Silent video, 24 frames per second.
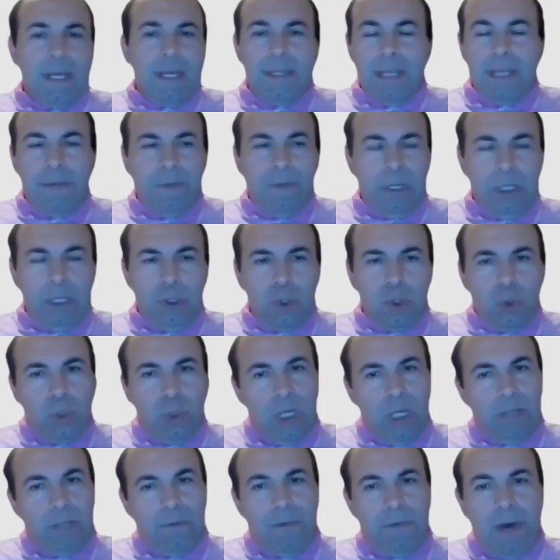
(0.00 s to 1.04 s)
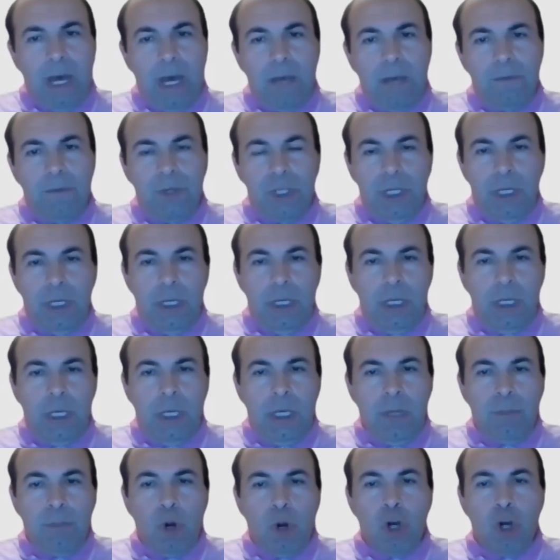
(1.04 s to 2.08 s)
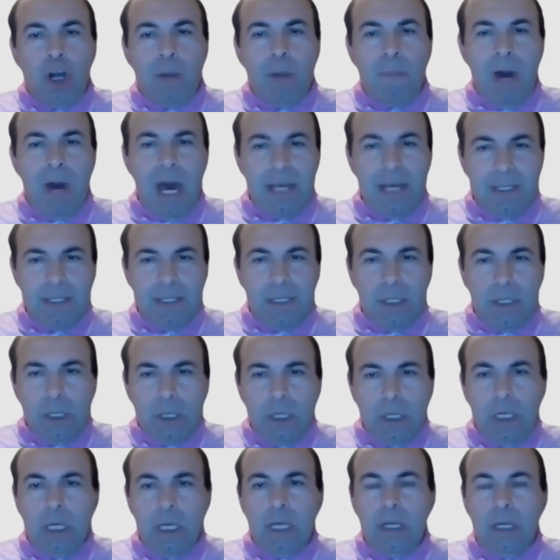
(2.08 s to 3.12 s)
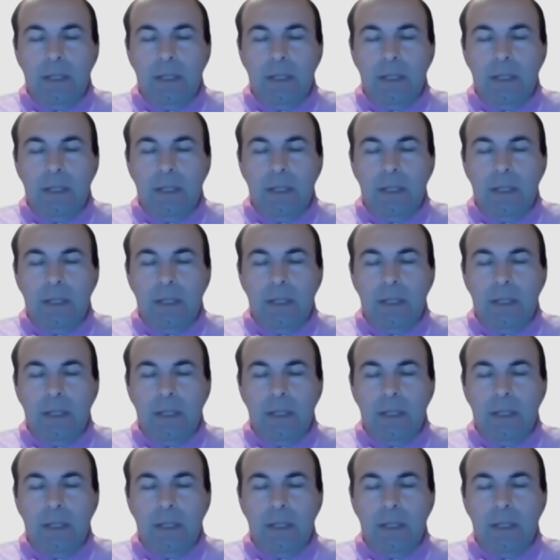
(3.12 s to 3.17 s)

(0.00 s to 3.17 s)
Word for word: definitely true that 5G is uh, more robust uh,